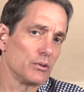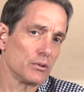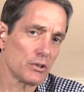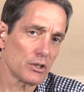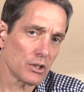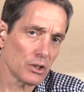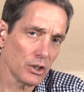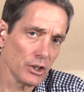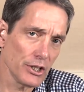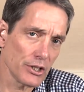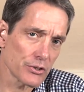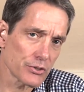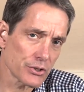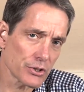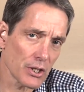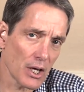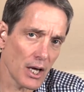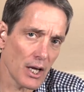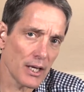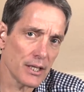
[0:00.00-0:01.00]
clear
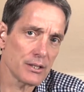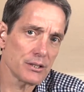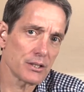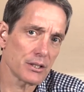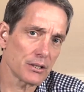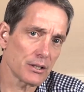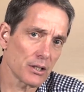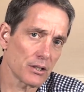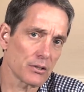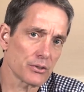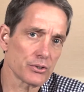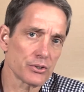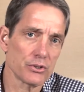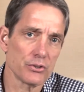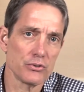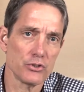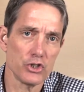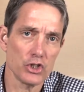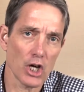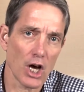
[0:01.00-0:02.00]
signs that there's
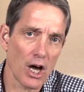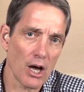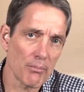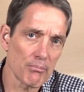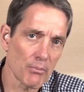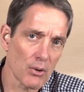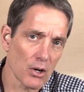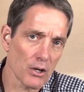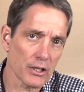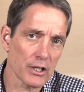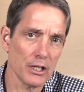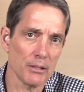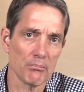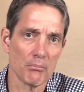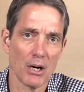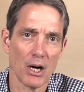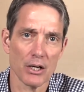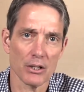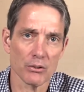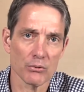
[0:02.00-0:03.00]
job market
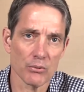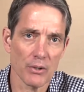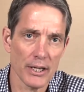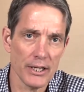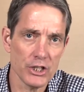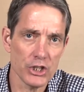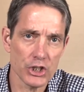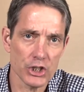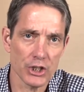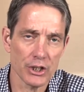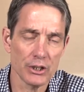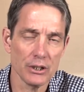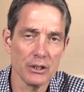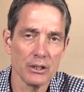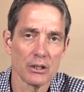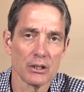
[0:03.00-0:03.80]
moderation.